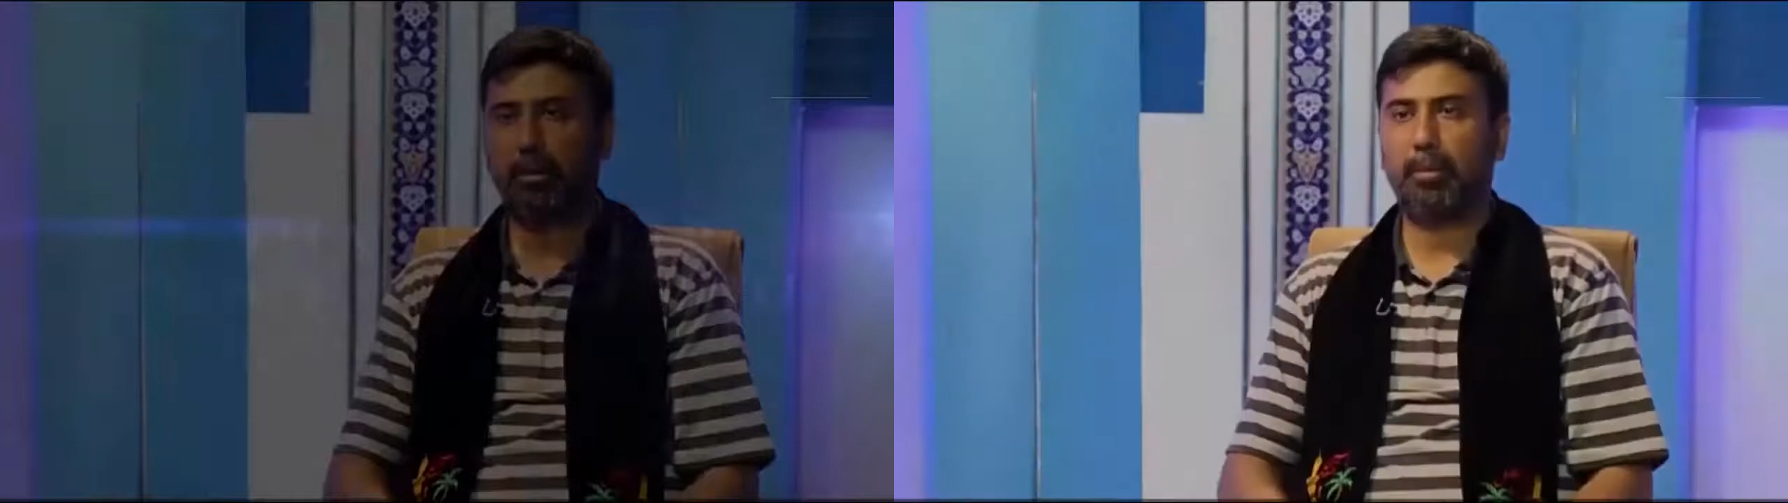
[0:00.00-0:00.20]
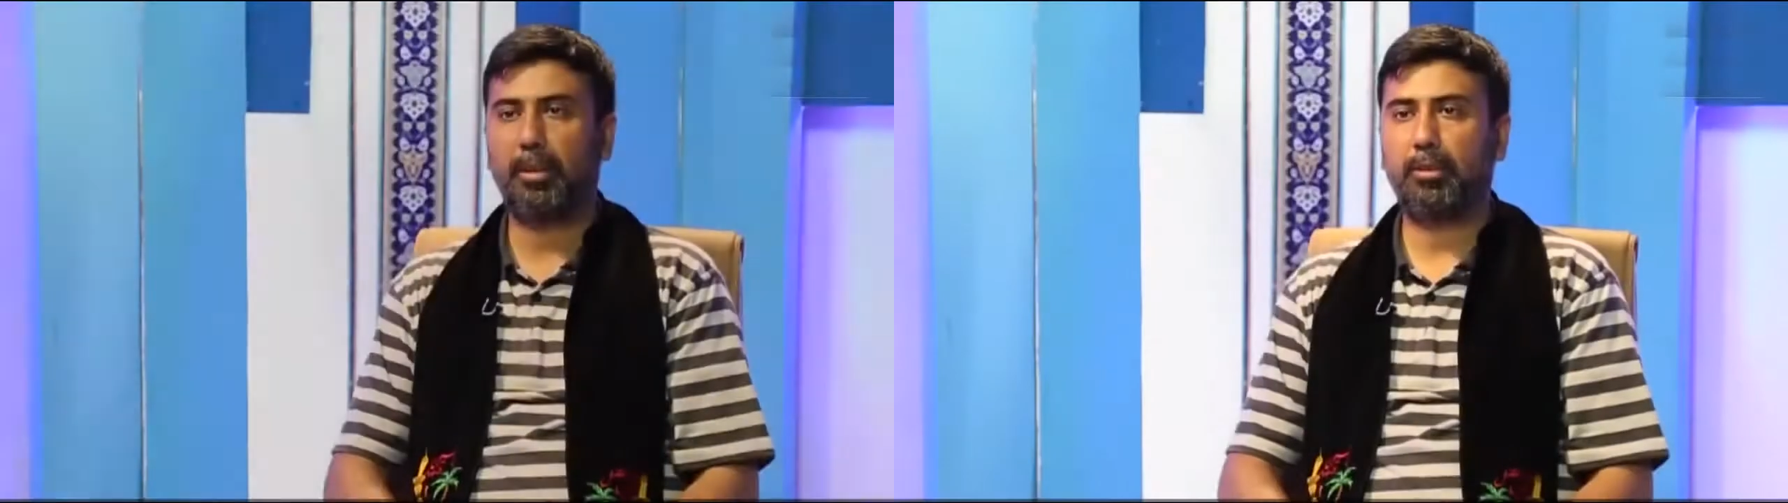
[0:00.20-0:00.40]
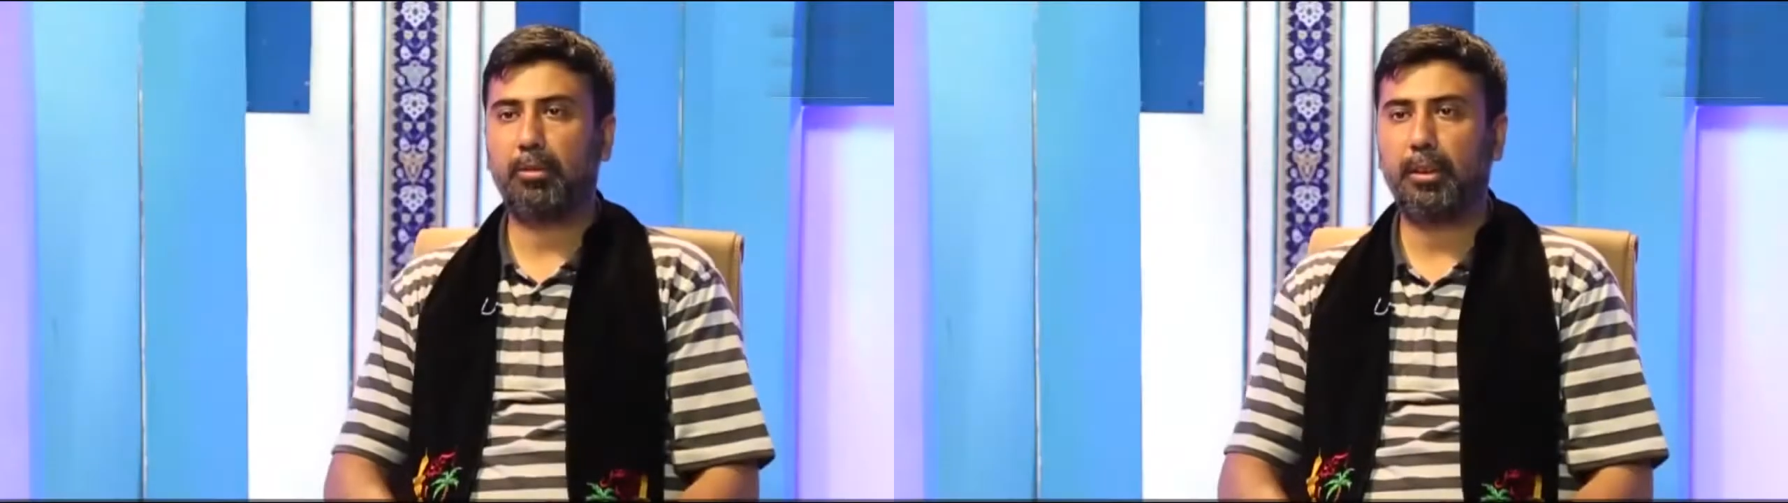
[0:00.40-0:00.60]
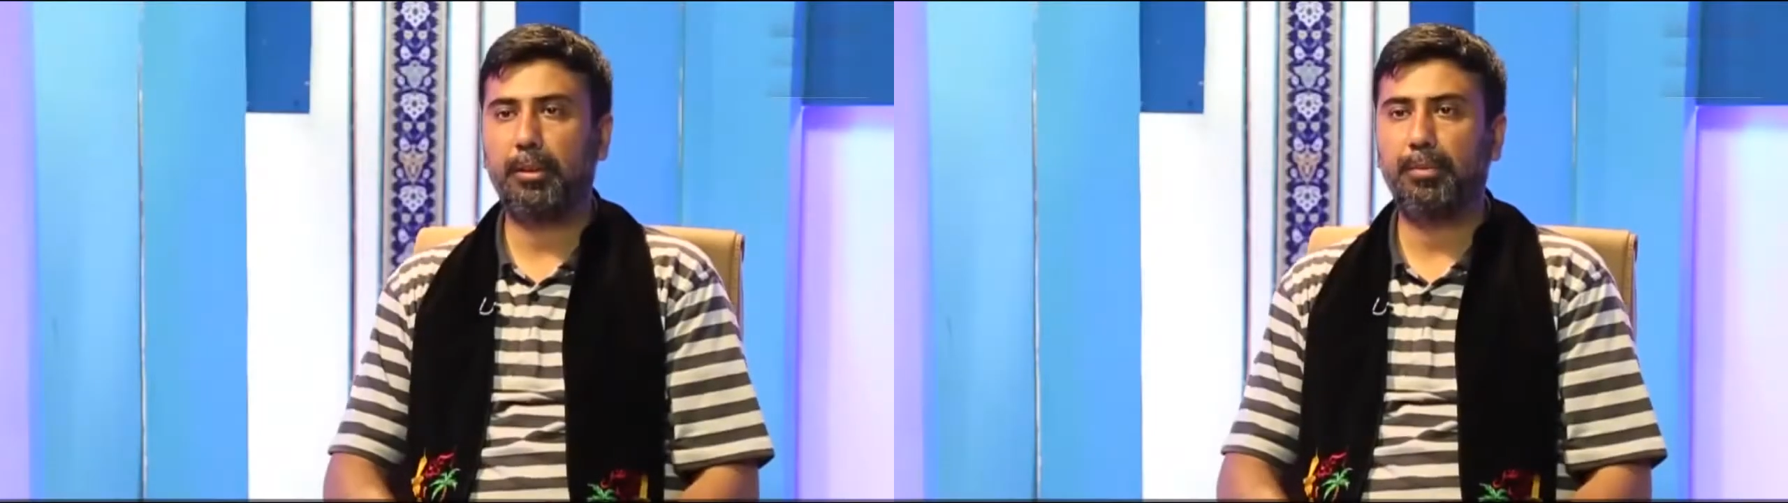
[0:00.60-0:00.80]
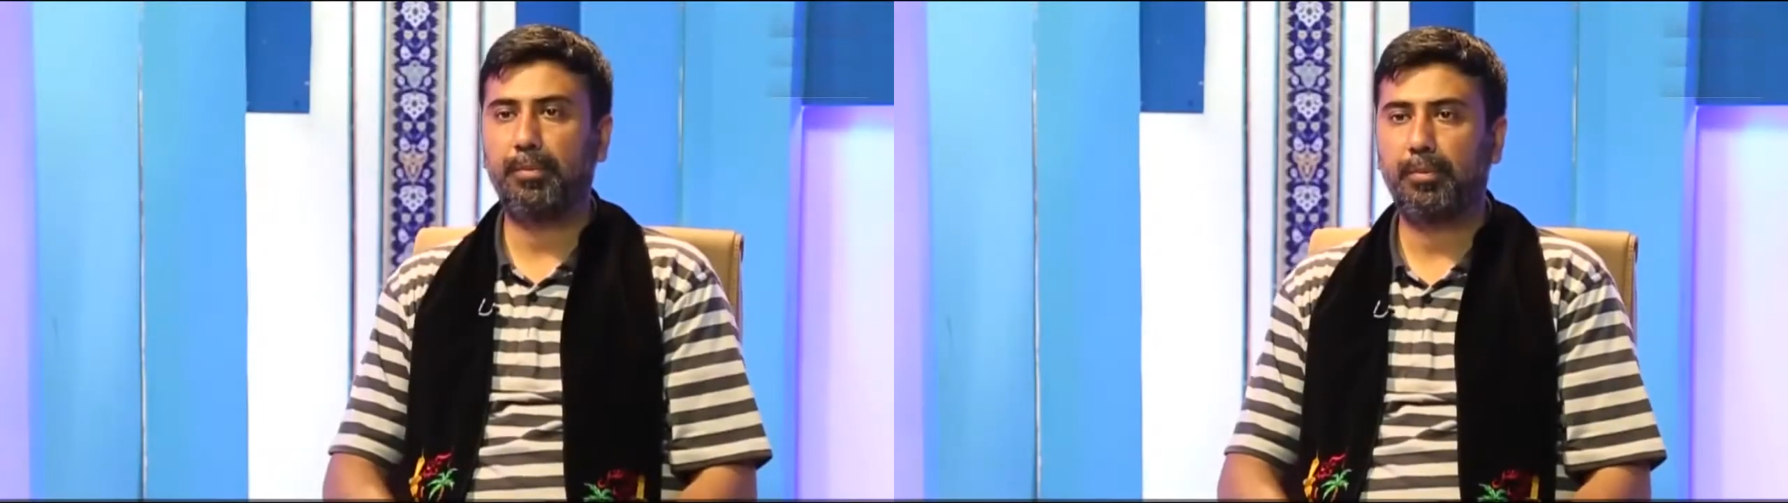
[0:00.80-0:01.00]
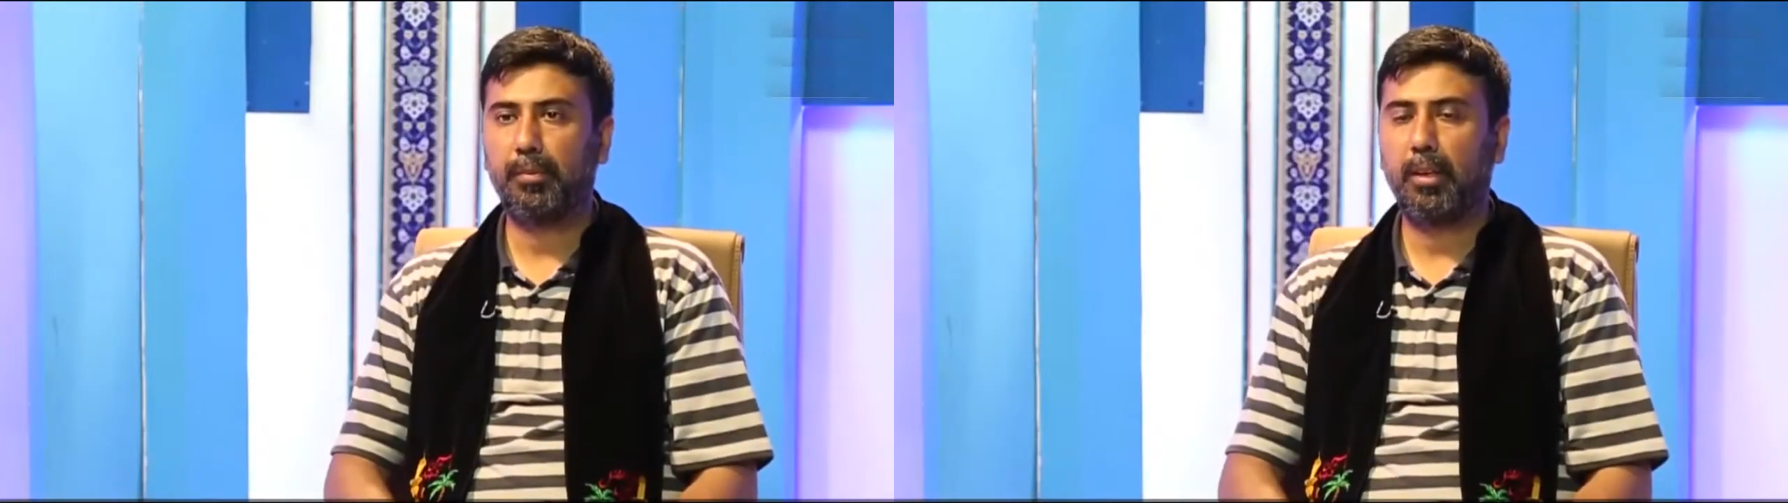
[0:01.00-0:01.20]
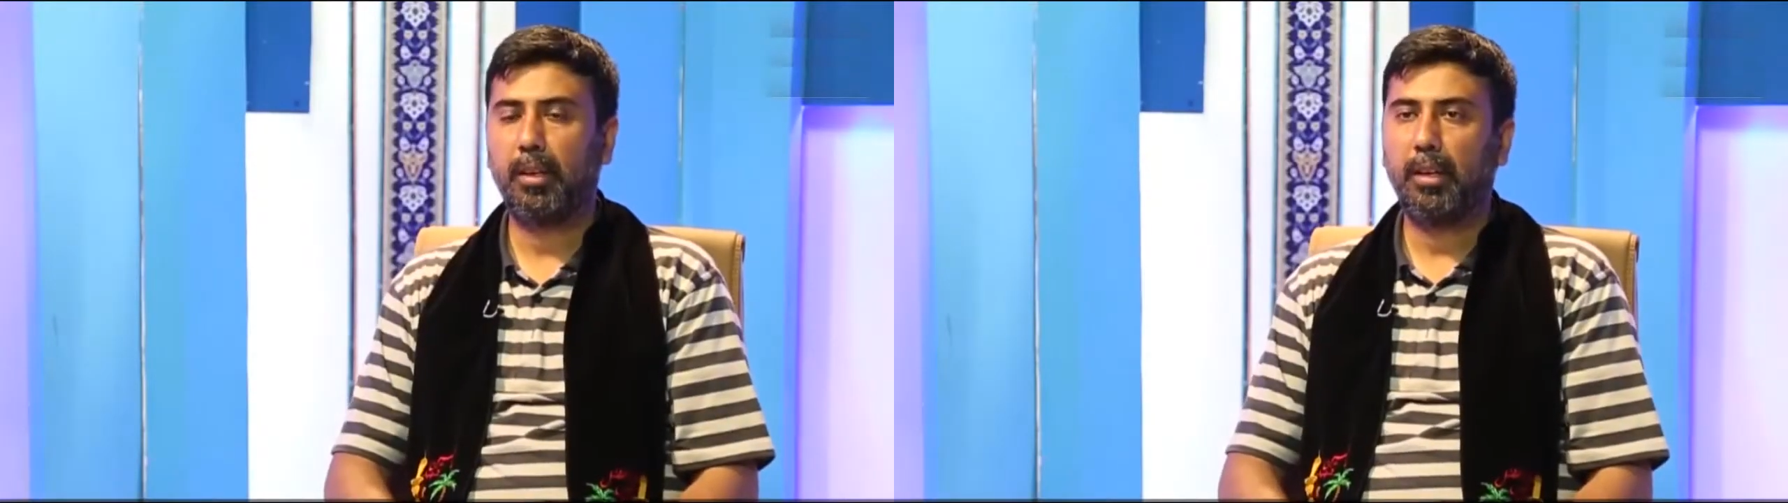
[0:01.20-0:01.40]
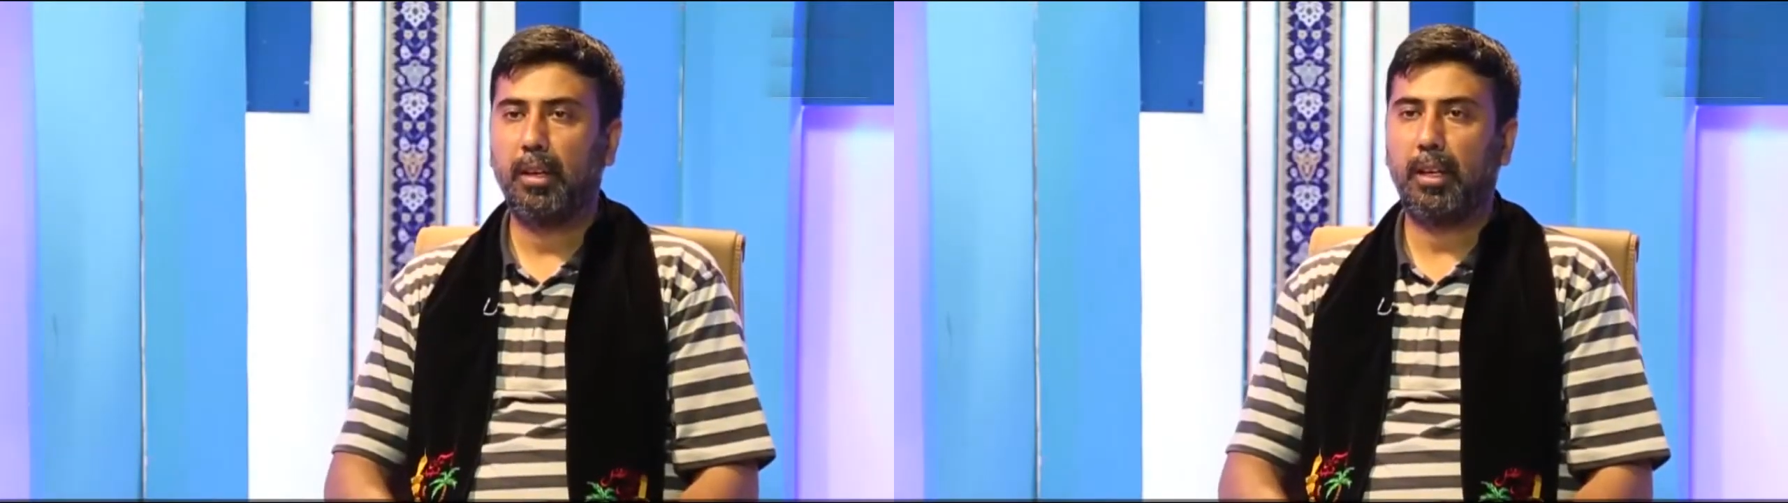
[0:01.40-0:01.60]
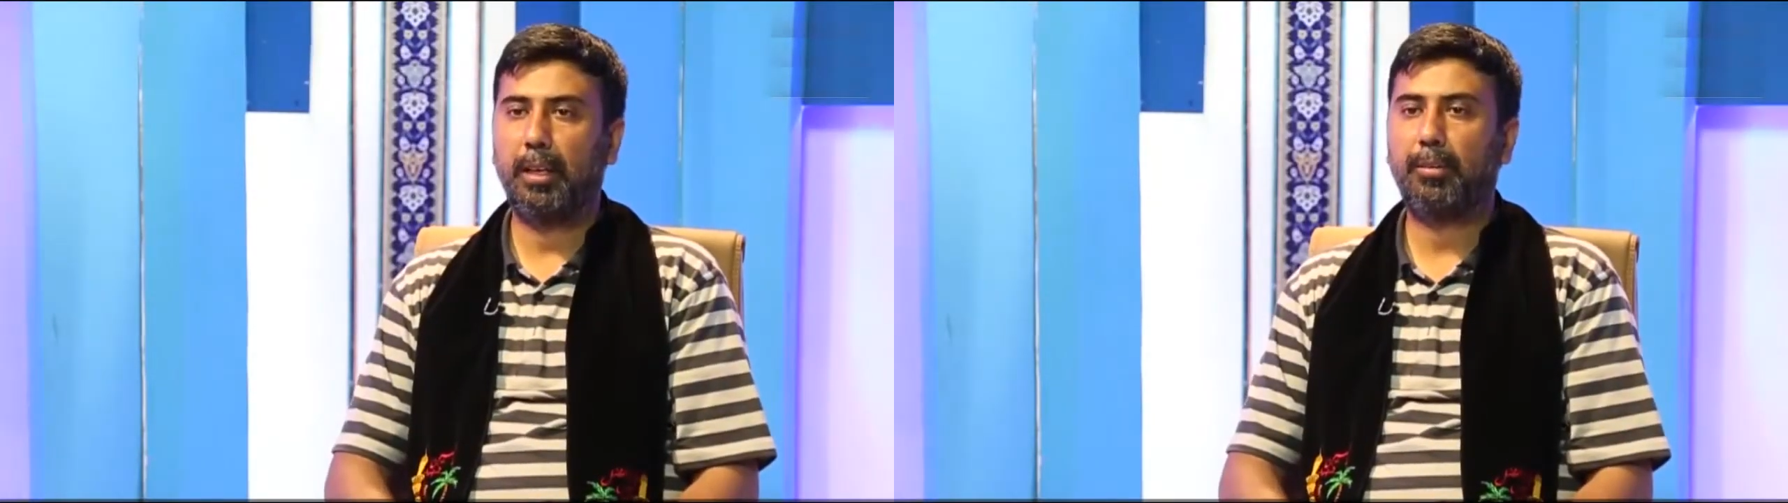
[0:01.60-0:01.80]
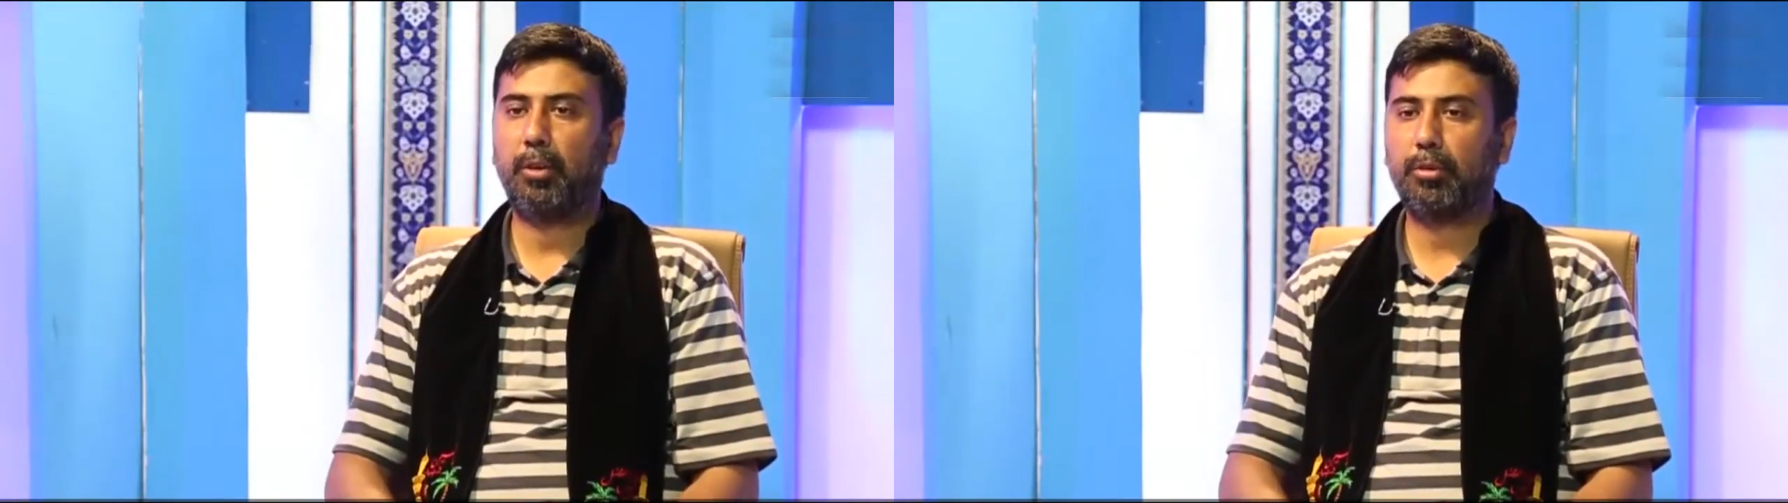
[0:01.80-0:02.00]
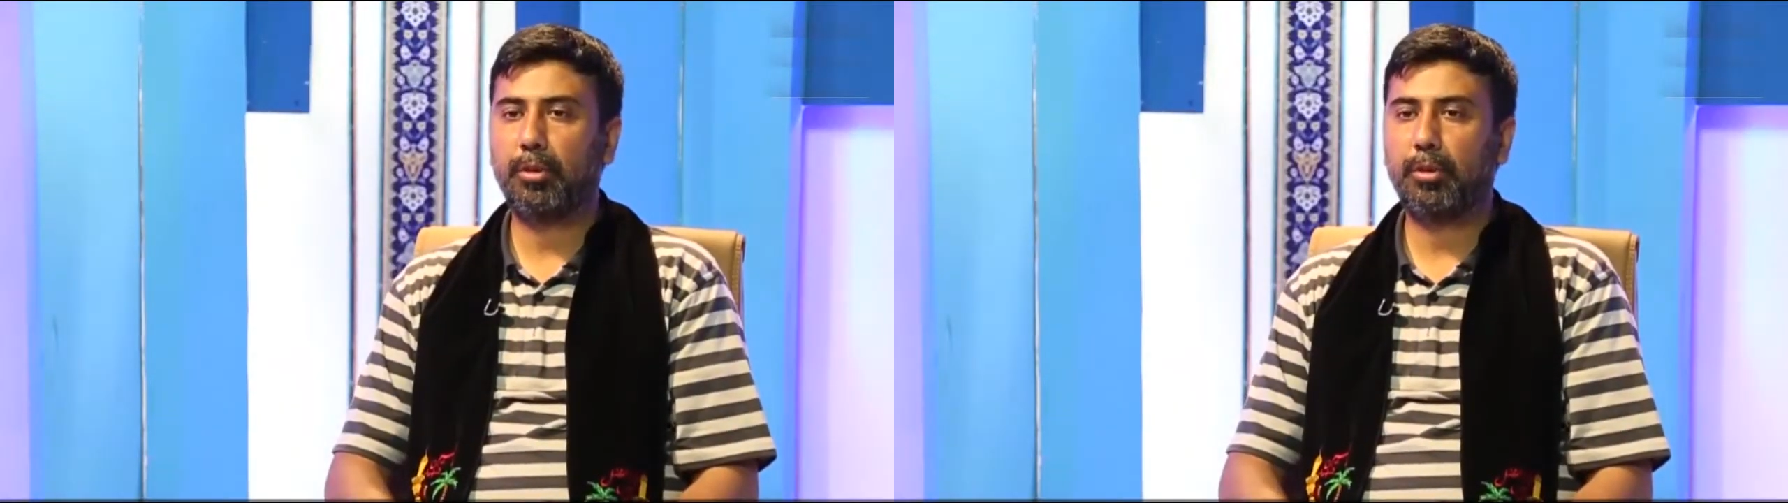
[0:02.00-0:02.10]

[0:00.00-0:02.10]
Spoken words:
Bismillahirrahmanirrahim. I am Dr.